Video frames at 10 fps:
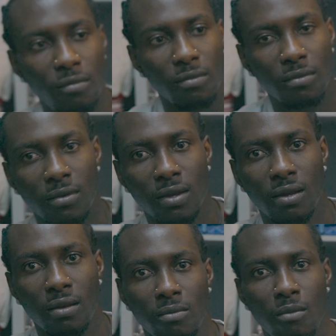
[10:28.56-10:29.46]
you
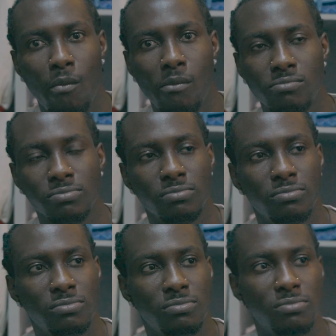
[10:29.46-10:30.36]
bounce on your on
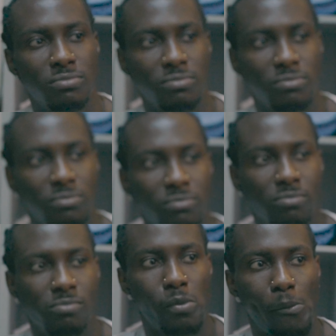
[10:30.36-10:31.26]
the beat and you
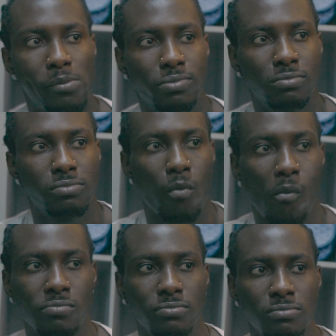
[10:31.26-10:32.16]
have like a
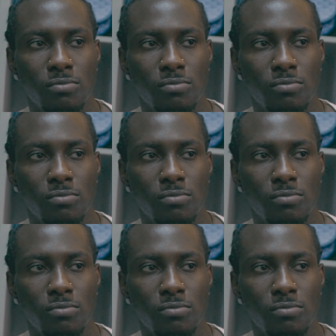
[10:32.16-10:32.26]
unique kind of